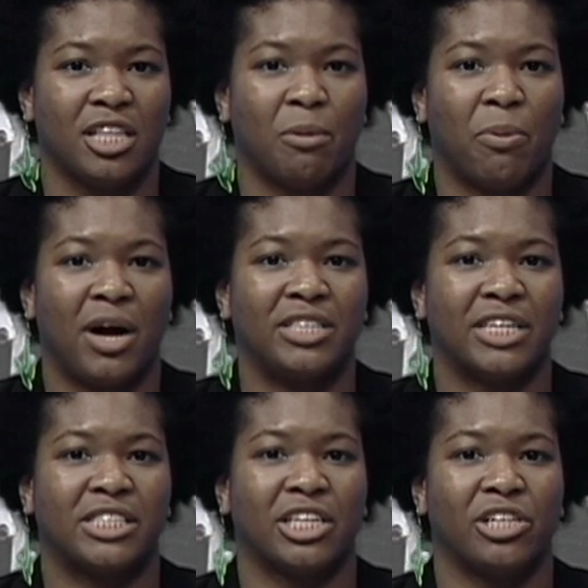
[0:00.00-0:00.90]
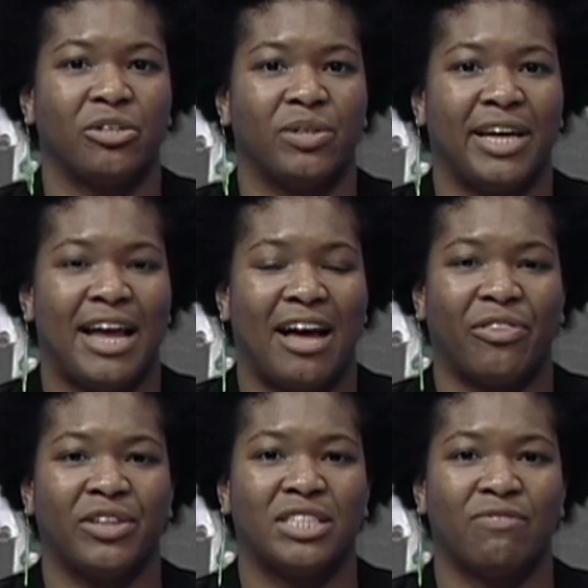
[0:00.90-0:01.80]
the projects include an
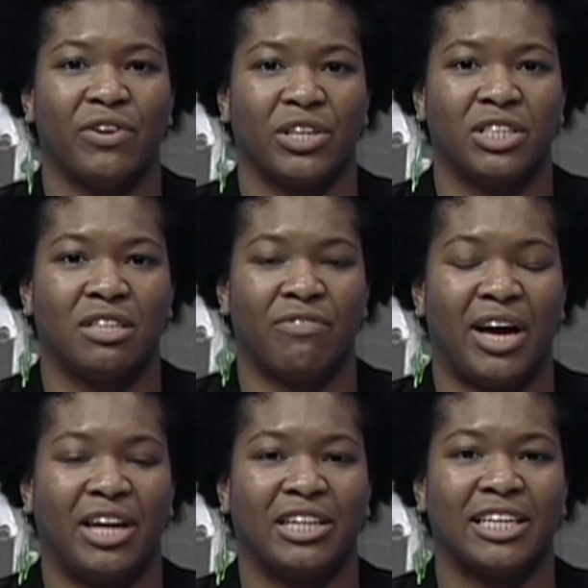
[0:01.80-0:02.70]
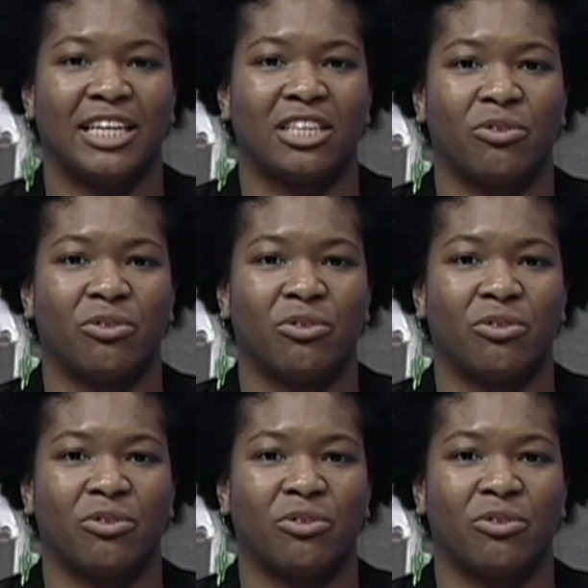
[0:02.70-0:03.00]
athlete's village of elegant